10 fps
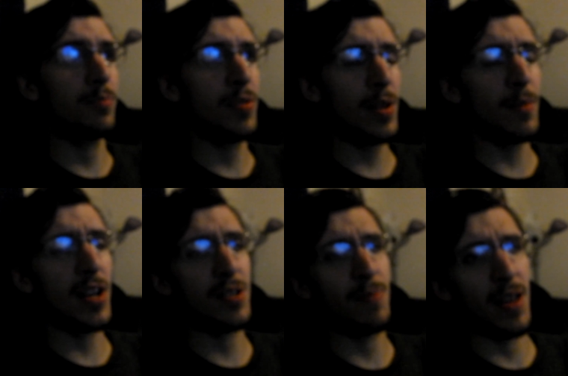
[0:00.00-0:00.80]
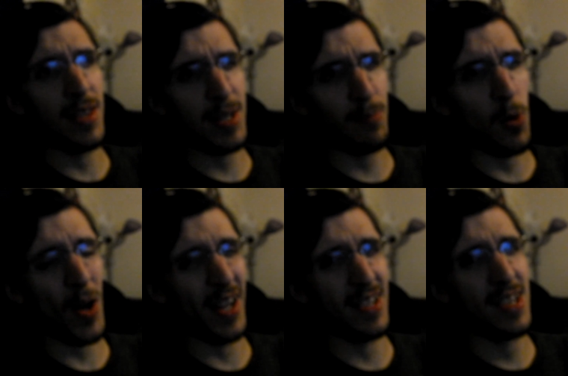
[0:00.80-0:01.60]
pretty much by this
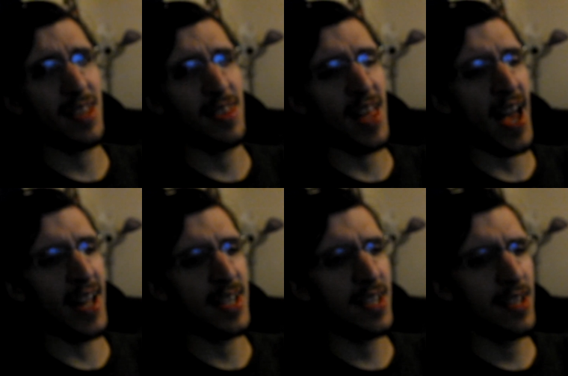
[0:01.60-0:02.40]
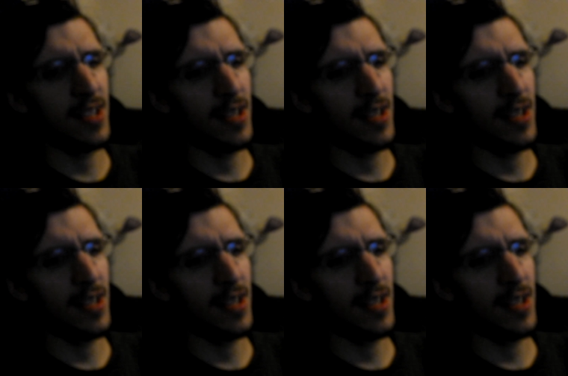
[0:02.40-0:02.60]
point that